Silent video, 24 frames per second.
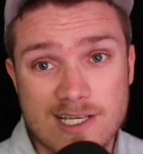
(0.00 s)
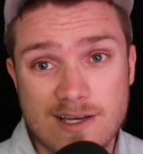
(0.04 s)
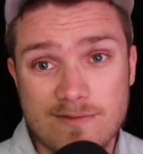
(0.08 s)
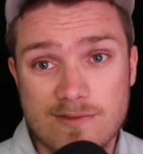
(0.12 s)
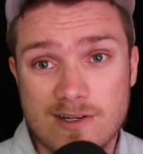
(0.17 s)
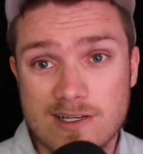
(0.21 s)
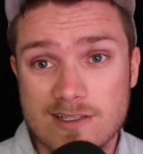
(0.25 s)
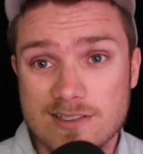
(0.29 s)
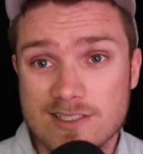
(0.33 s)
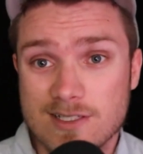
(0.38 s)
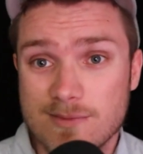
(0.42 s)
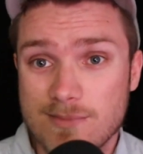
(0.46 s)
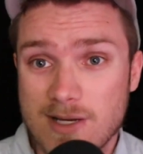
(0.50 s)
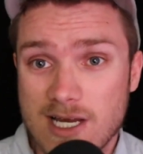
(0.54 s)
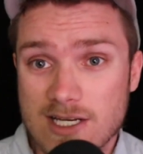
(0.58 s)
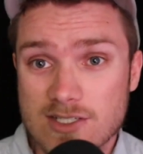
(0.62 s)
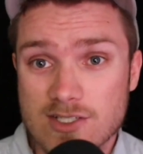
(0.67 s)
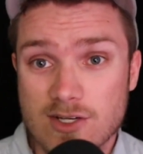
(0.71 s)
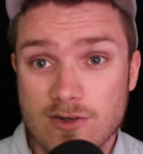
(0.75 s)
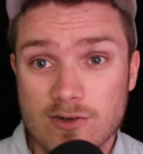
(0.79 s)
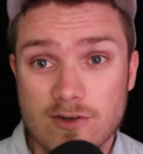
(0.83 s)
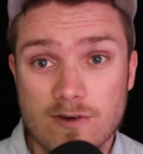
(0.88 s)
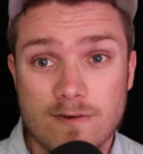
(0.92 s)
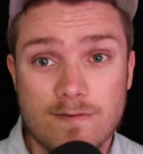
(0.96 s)
7 is to max
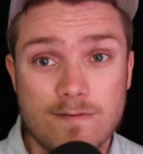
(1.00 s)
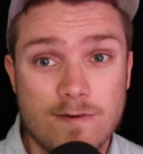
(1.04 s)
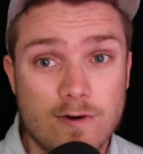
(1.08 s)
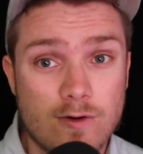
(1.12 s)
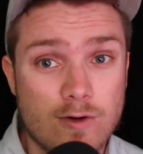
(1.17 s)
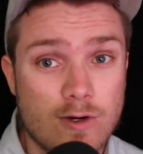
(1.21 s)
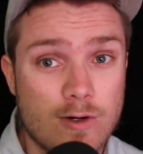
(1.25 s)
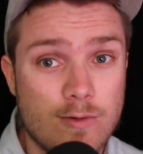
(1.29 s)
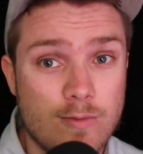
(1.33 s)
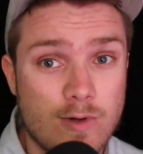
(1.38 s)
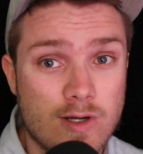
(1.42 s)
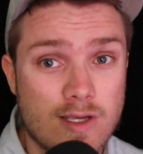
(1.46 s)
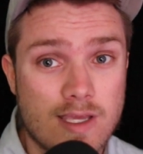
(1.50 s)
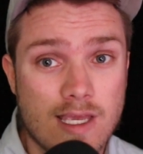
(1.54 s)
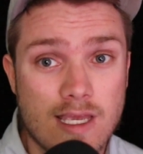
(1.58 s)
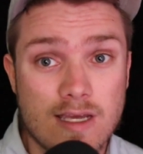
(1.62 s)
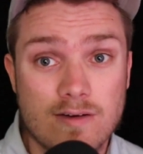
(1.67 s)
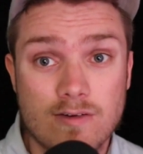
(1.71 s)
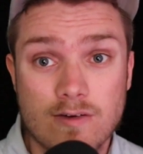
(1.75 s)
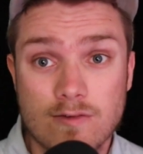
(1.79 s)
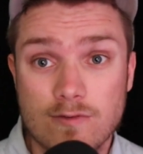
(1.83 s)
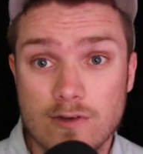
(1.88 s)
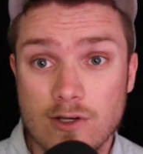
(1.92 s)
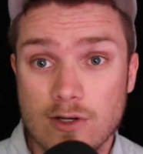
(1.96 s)
out your 401k
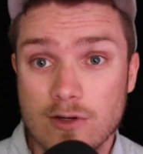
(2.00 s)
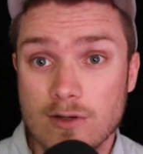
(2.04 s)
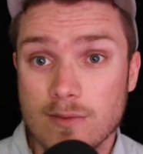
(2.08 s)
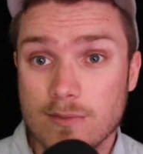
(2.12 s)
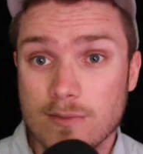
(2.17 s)
with your